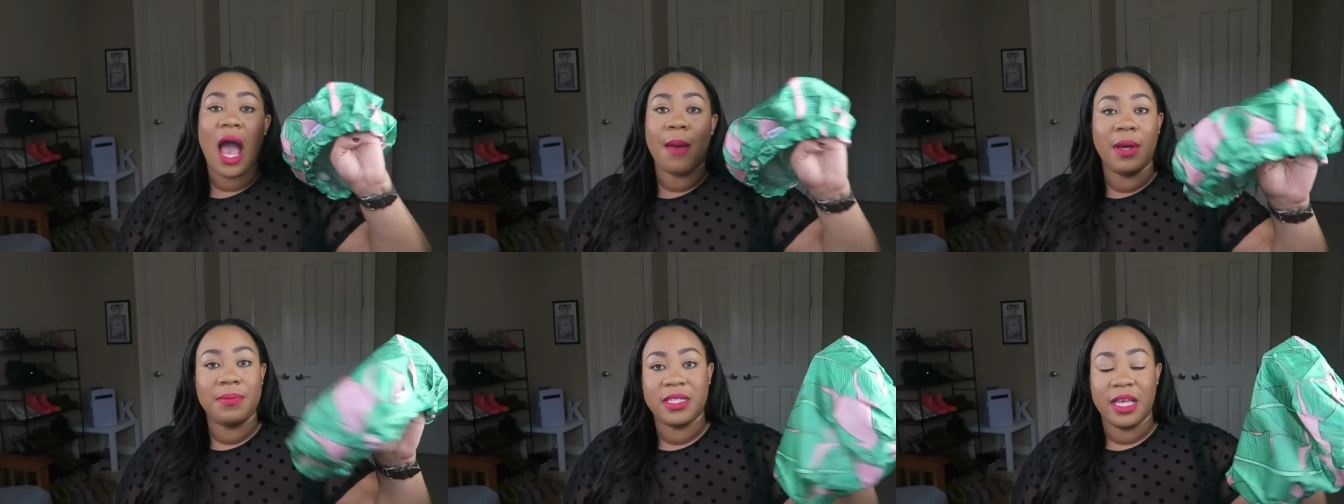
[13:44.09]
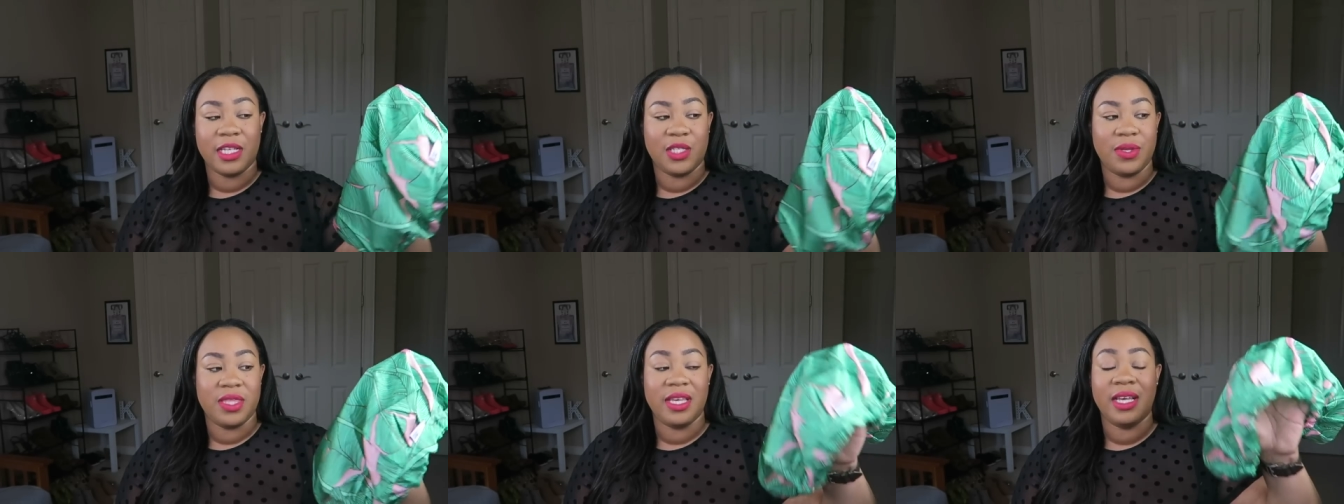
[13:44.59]
I'm obsessed
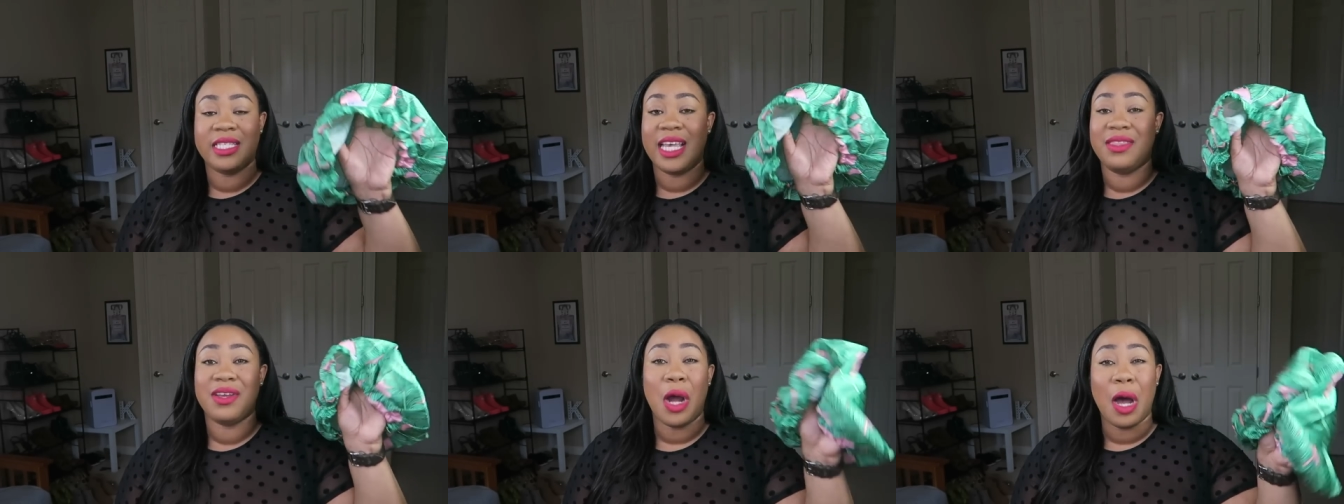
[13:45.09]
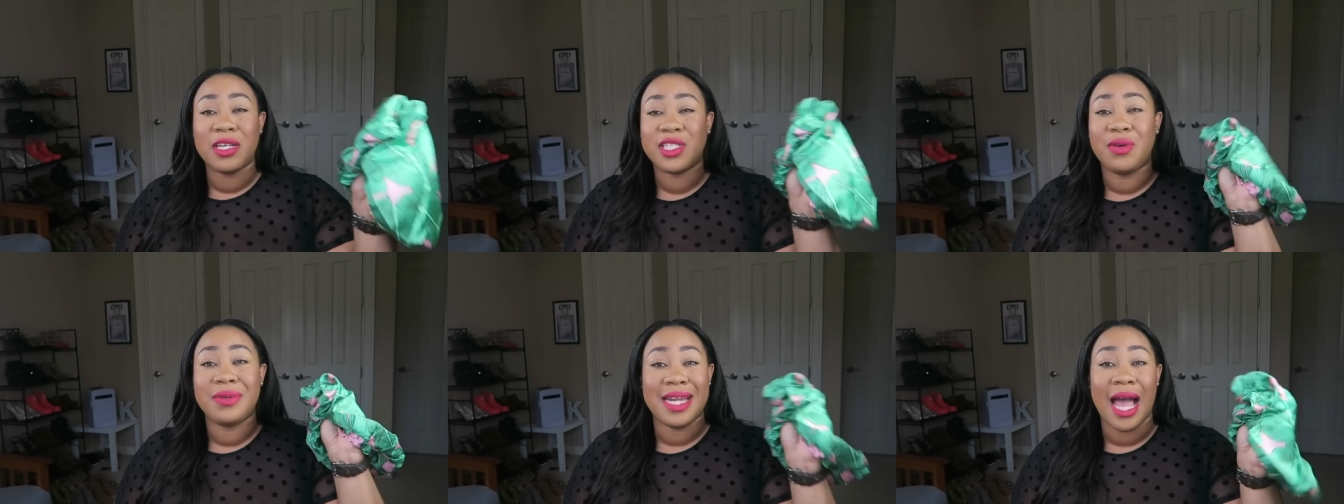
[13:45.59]
with this, and they're
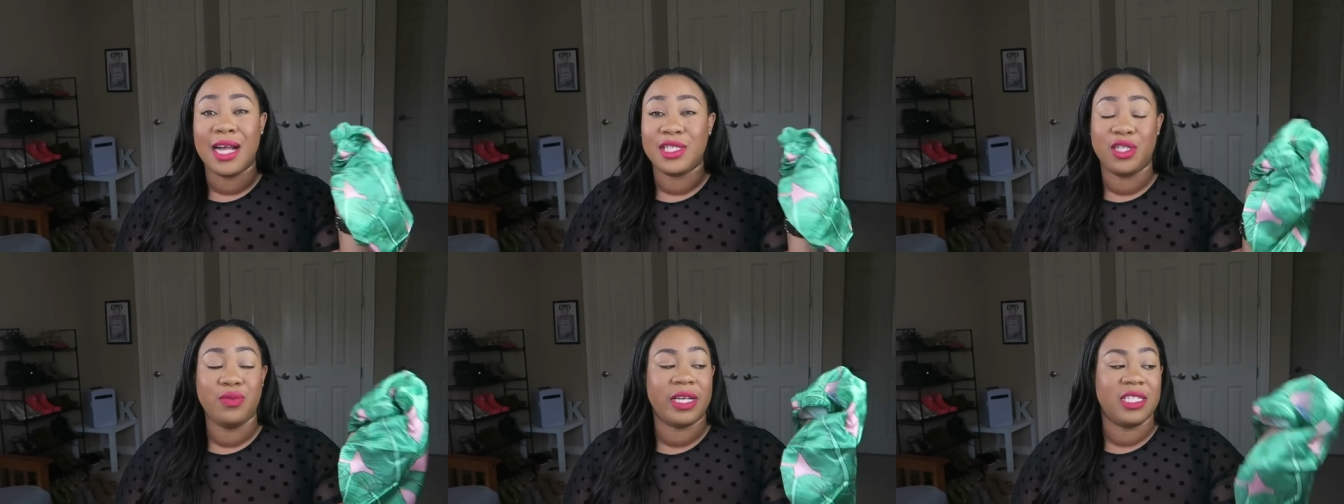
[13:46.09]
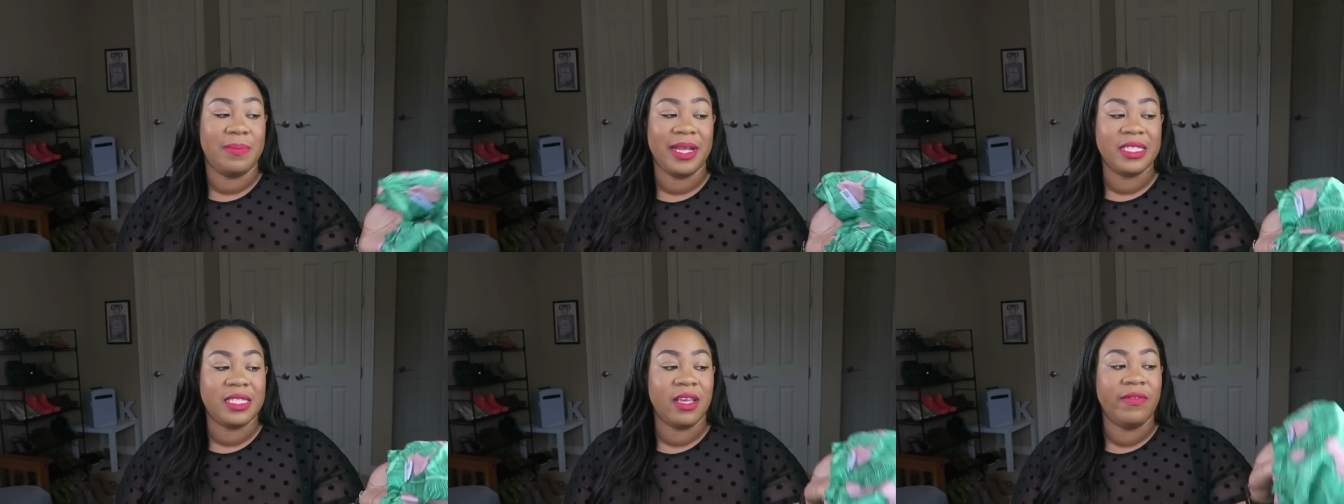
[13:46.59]
also not too
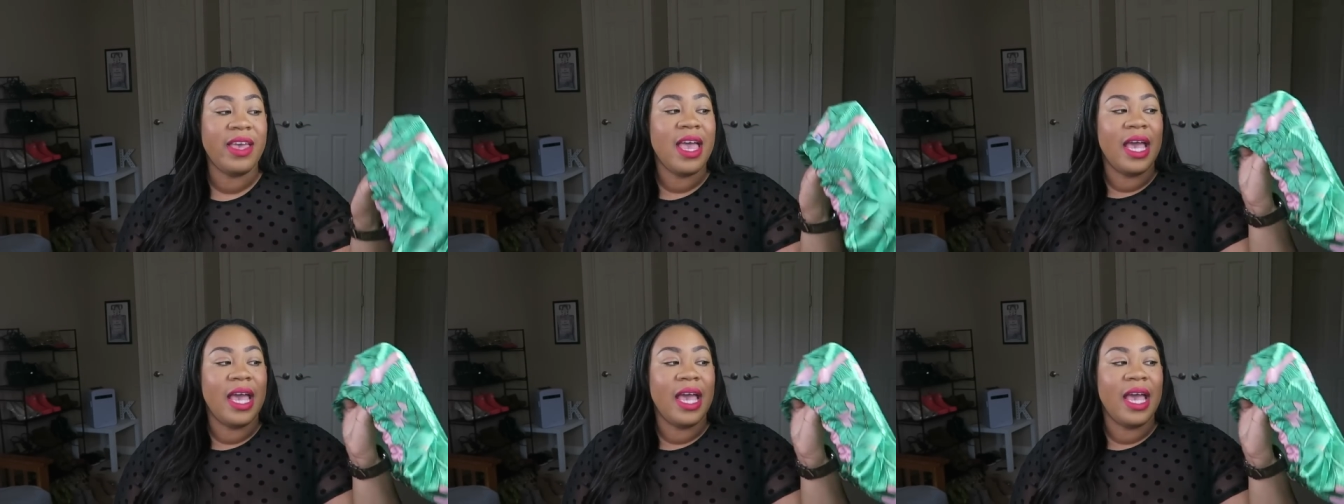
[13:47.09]
expensive,